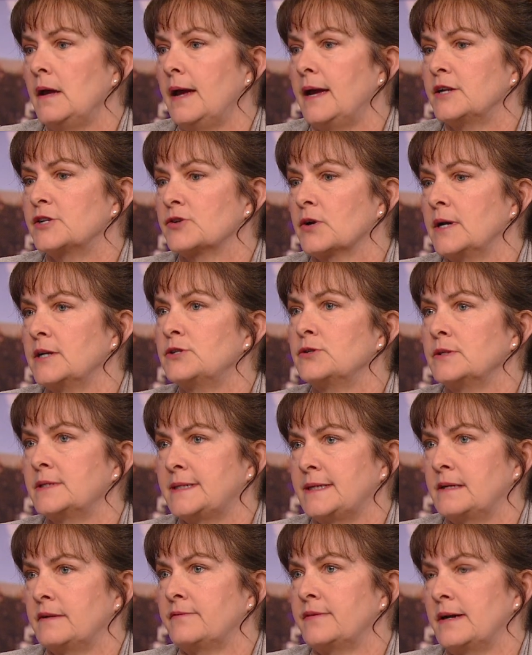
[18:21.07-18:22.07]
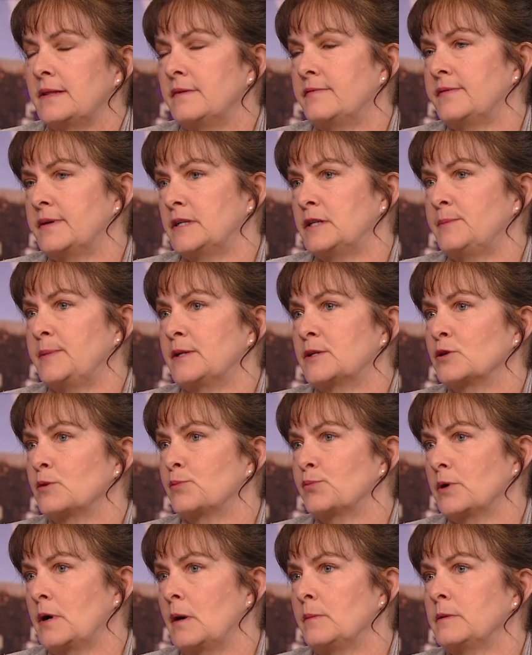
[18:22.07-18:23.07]
And trying to identify the fundamental
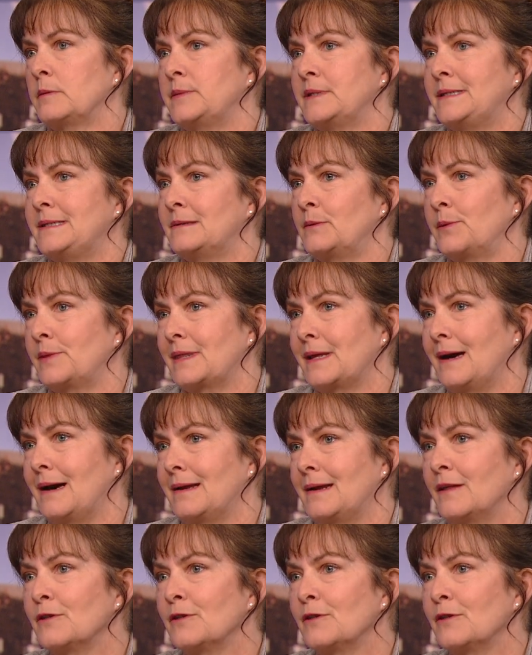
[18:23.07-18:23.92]
problem and deal with that.